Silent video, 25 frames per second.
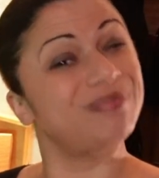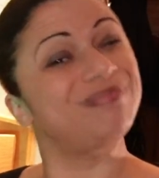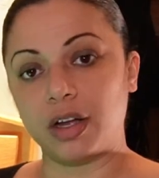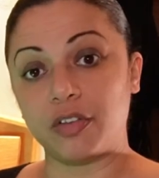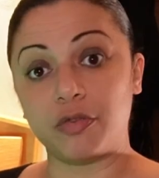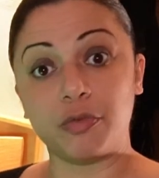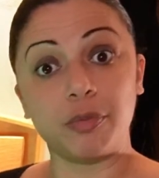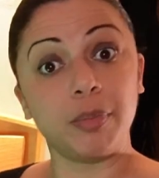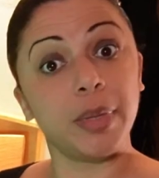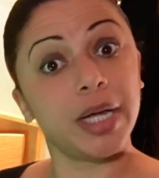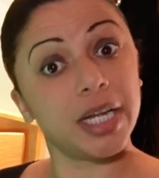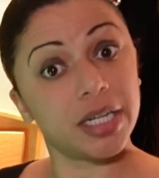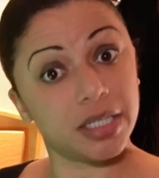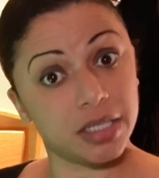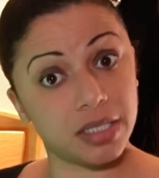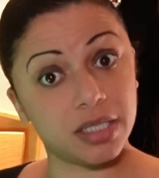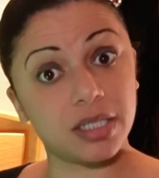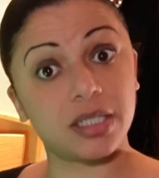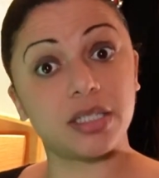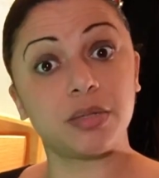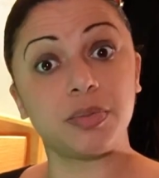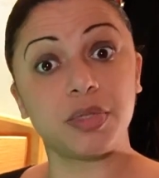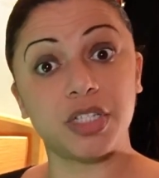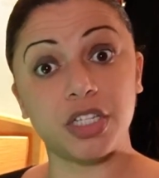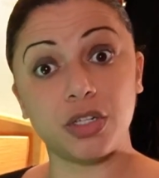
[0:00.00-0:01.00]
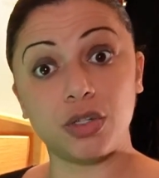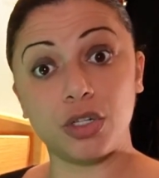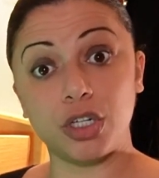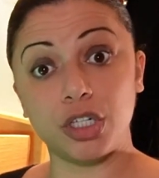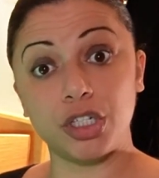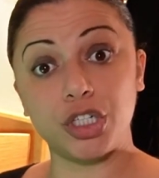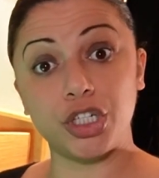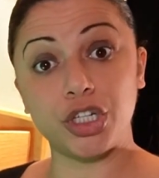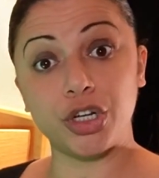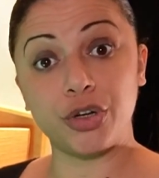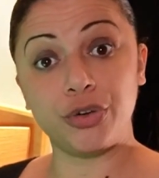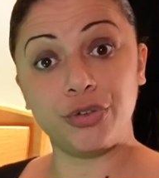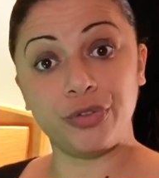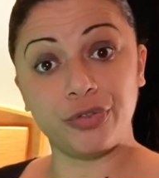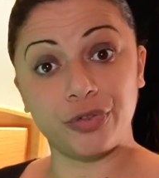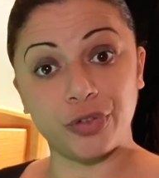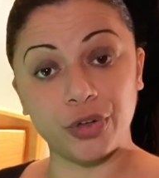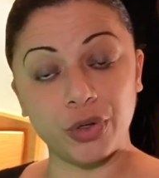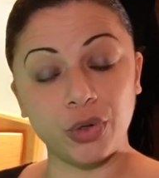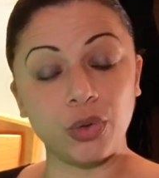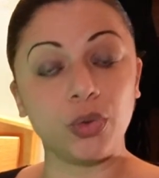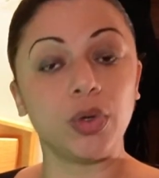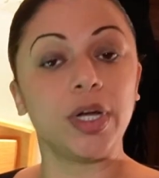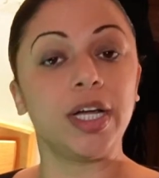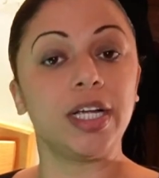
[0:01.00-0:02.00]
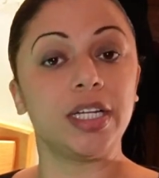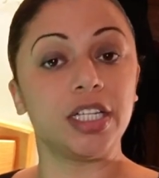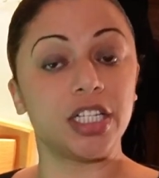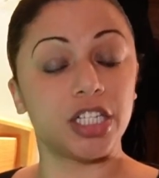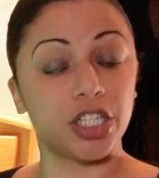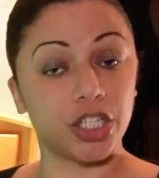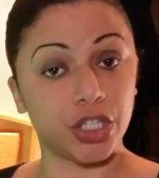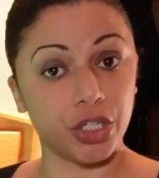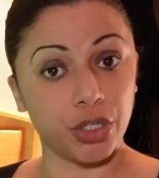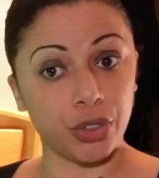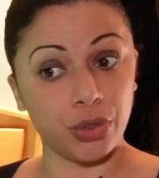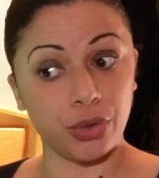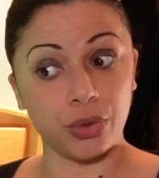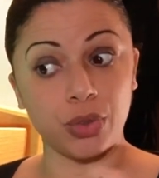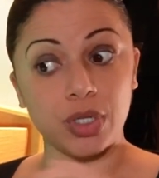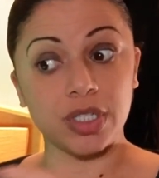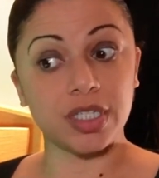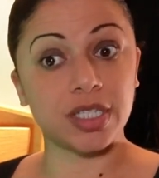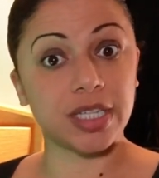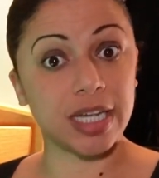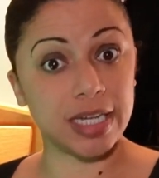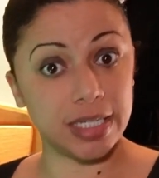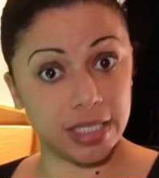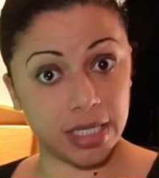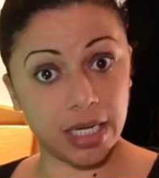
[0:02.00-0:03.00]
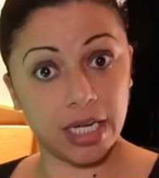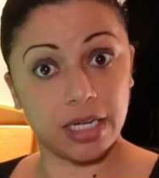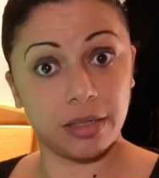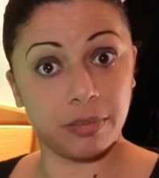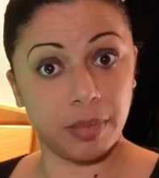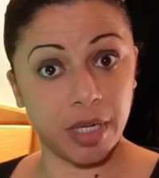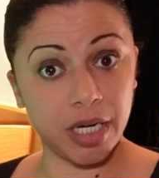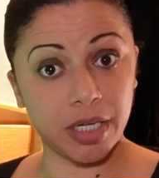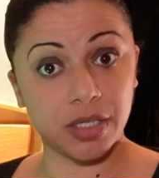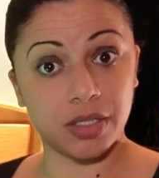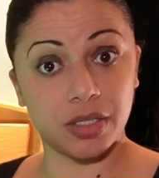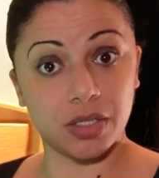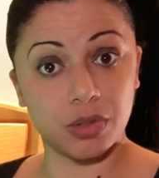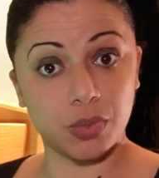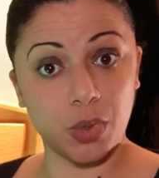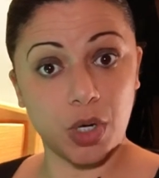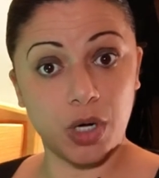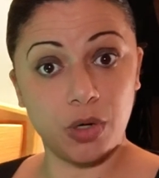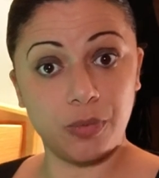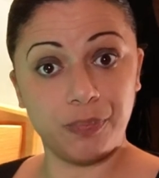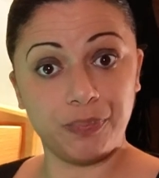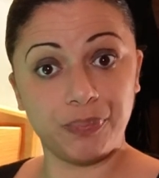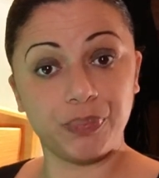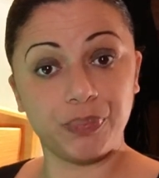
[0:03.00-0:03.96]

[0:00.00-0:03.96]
I've mixed some silken tofu into a seitan mix as well